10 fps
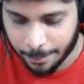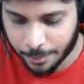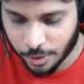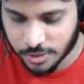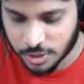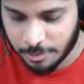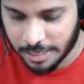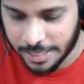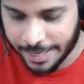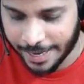
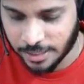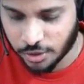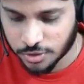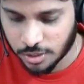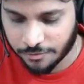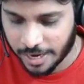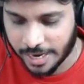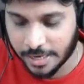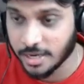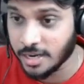Approximately
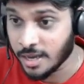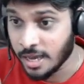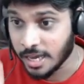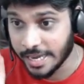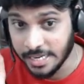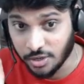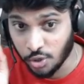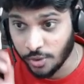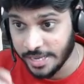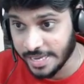8,500,
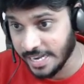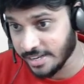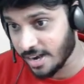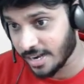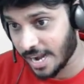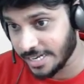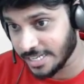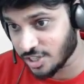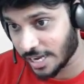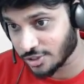including internet
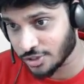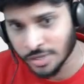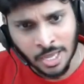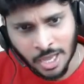handling charges.